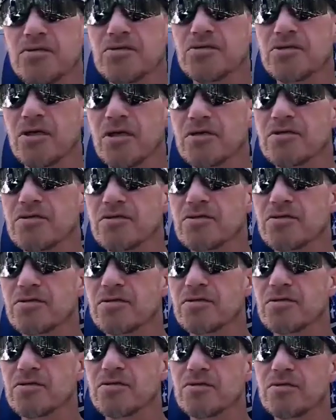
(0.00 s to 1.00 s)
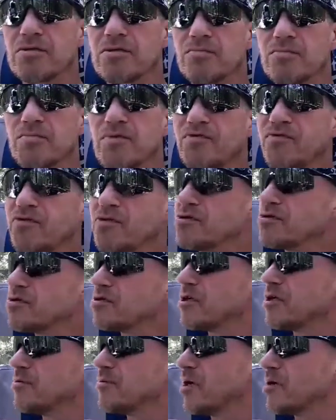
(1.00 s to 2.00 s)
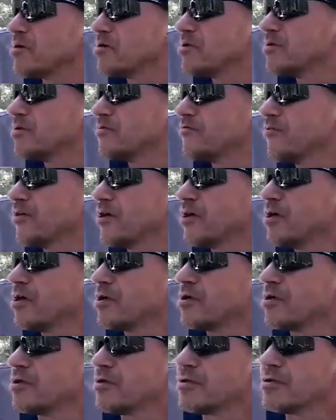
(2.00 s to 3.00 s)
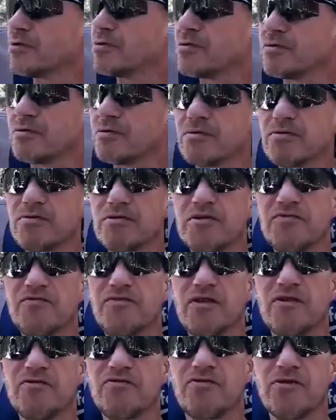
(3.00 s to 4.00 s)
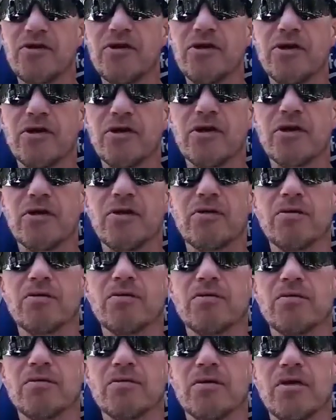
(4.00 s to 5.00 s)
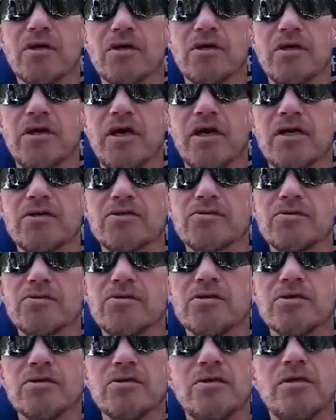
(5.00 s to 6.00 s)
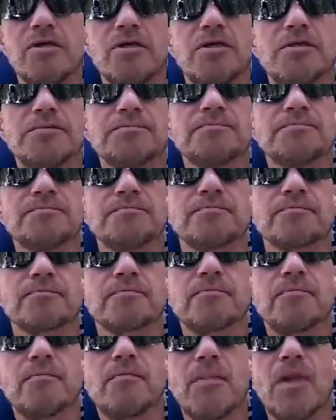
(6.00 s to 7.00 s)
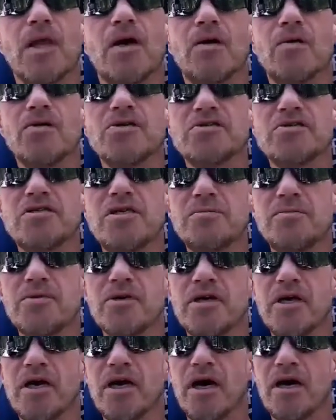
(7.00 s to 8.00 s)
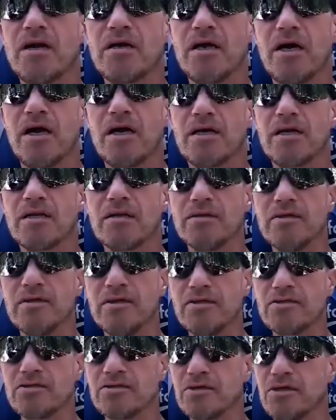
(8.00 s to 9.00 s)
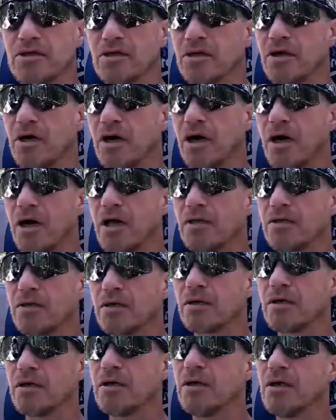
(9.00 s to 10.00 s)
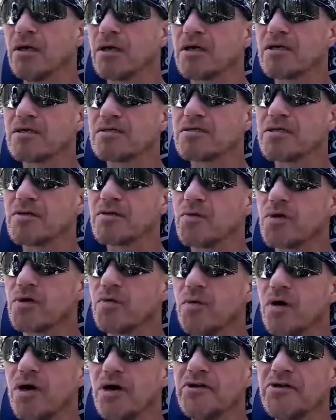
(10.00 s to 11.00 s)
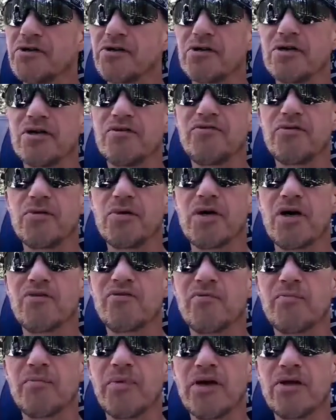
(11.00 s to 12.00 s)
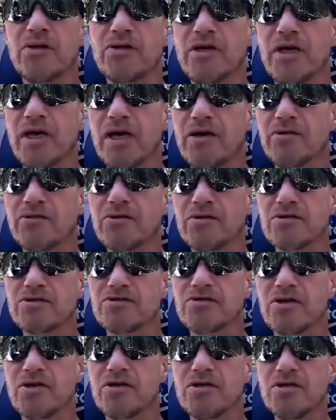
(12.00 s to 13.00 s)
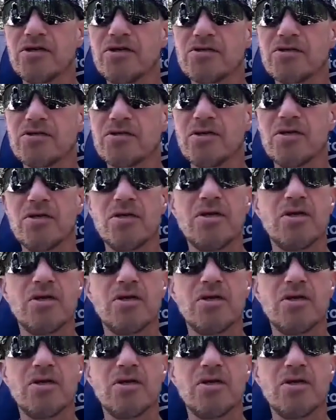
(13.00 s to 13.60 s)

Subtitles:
adjust to before she'd come out of the van and she felt free again, like a cat should. Always keep your cat on a leash and a collar because they will wander. If you have a male cat, there's studies